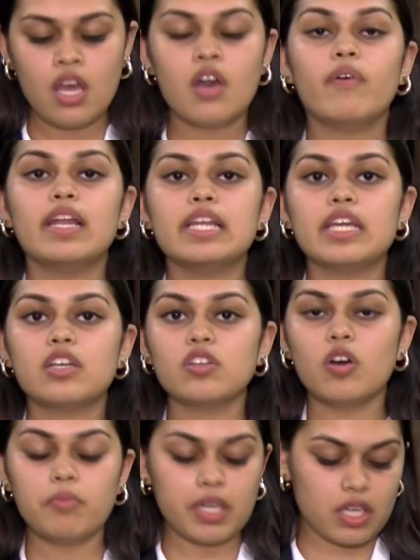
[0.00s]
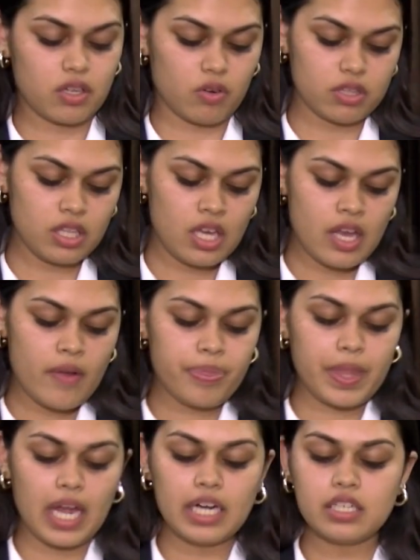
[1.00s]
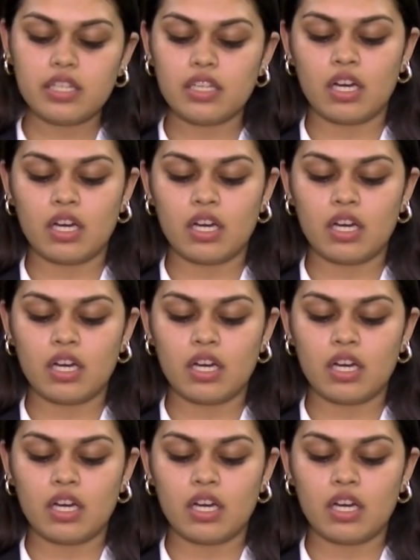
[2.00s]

while economic growth and